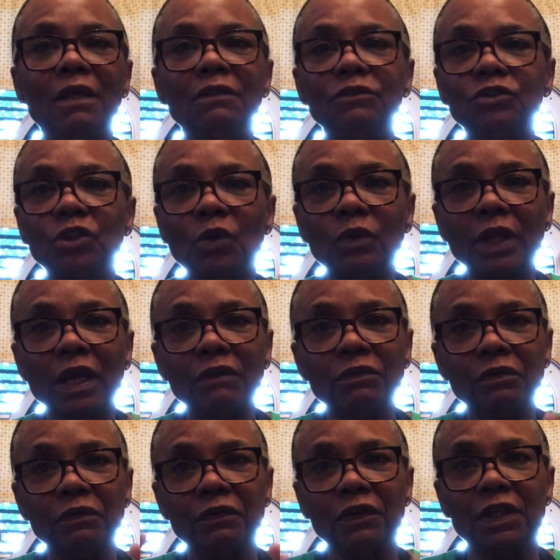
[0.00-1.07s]
don't ever
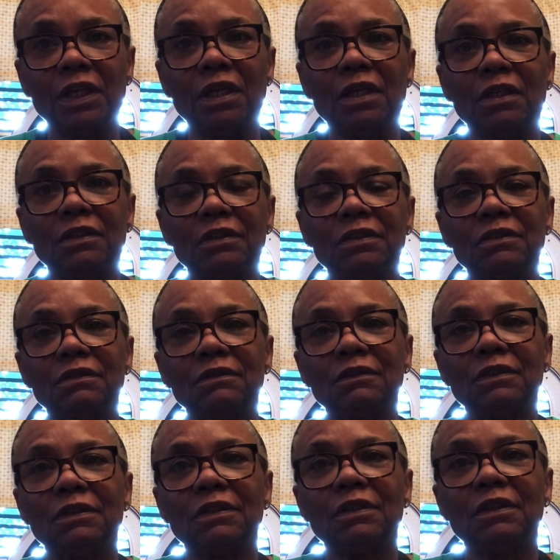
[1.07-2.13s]
forget
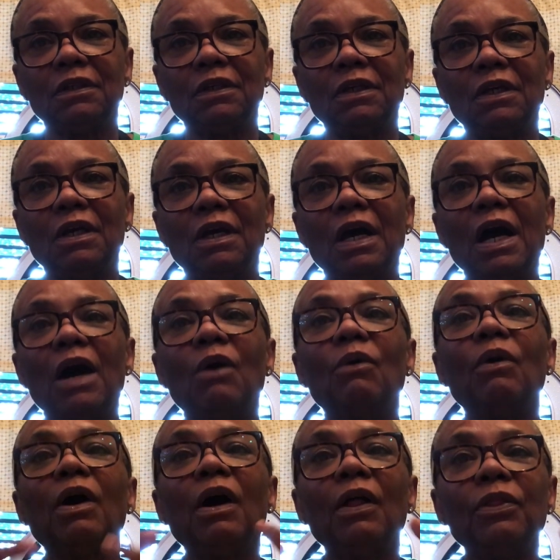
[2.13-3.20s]
how
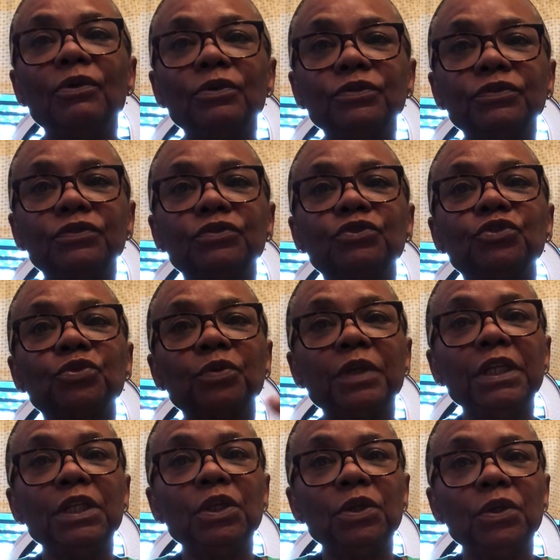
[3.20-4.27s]
others
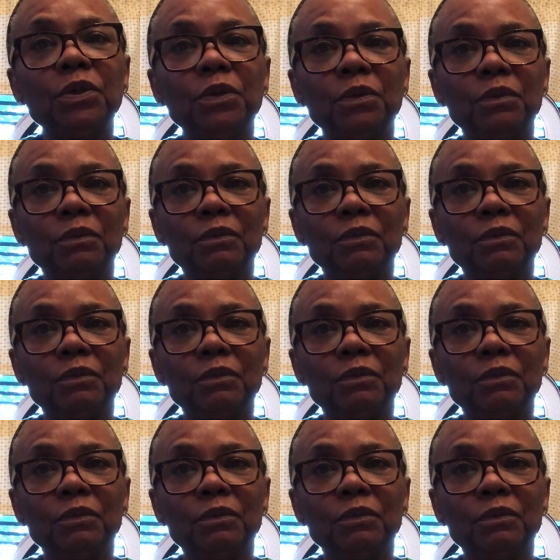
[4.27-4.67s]
treat you